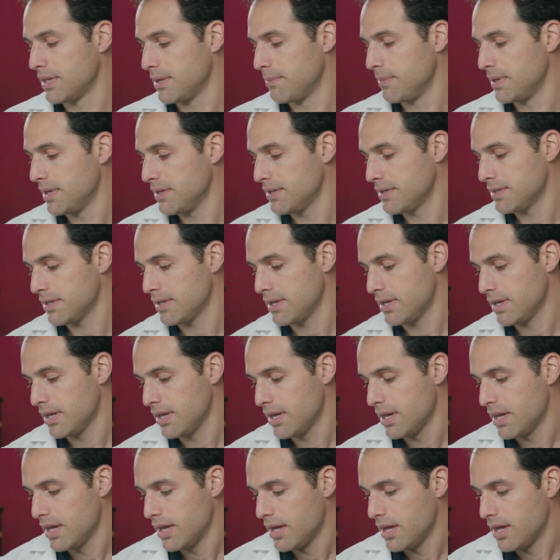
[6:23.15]
dBs.
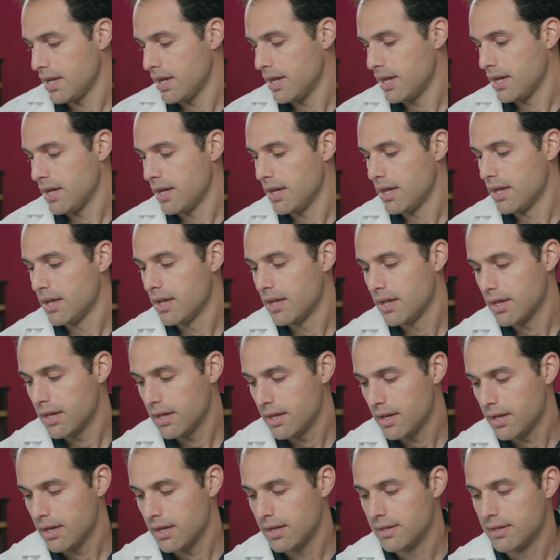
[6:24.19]

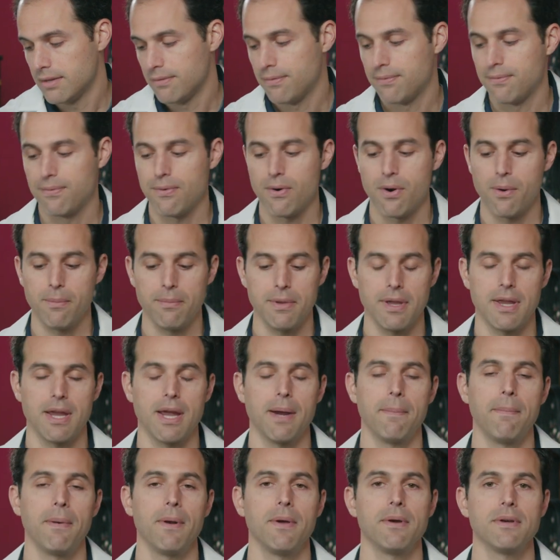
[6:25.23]
And foam
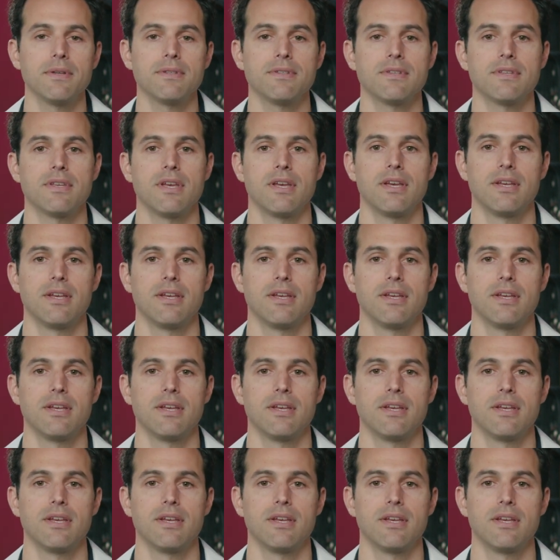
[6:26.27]
earplugs